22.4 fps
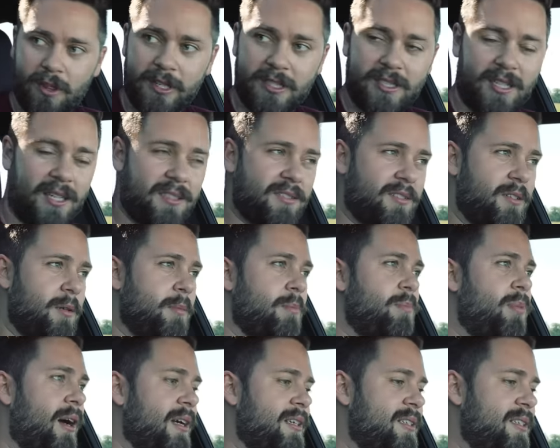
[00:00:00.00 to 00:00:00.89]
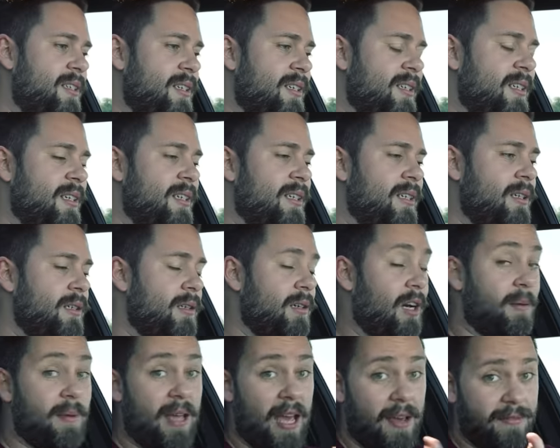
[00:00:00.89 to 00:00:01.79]
than the Tesla, but
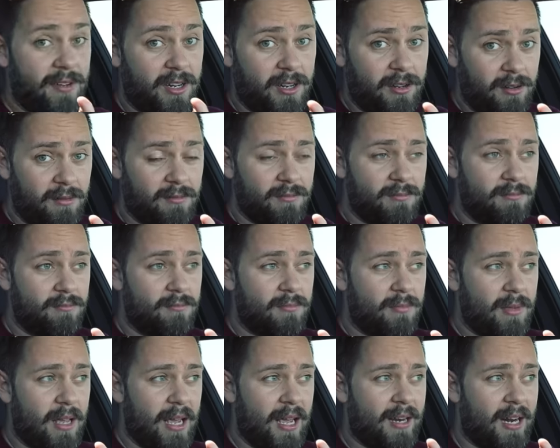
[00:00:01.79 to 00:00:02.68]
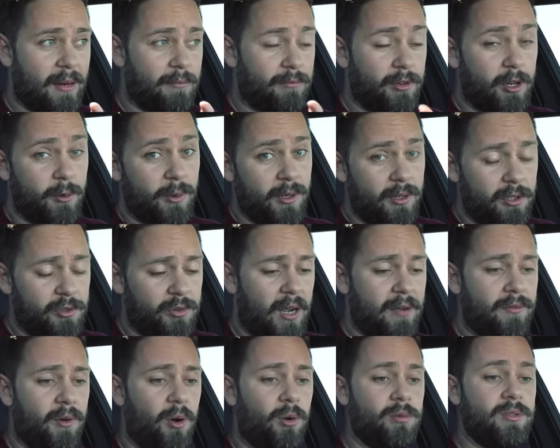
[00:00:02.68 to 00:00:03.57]
I'm heavier, and I'm rear-wheel
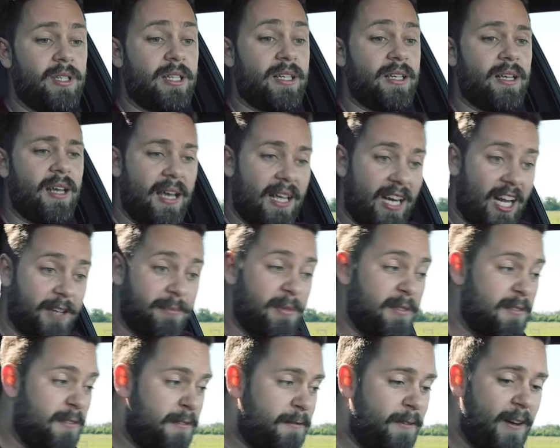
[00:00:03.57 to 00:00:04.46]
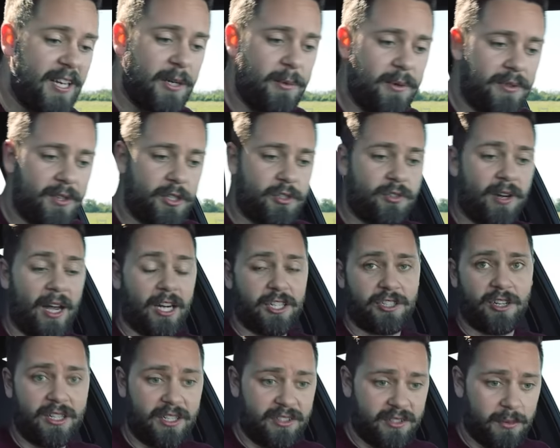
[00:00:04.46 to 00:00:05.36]
drive only, and I've been fighting with the
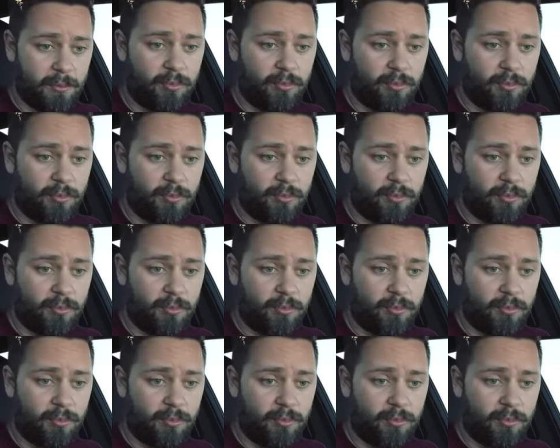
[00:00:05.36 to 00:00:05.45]
traction. I did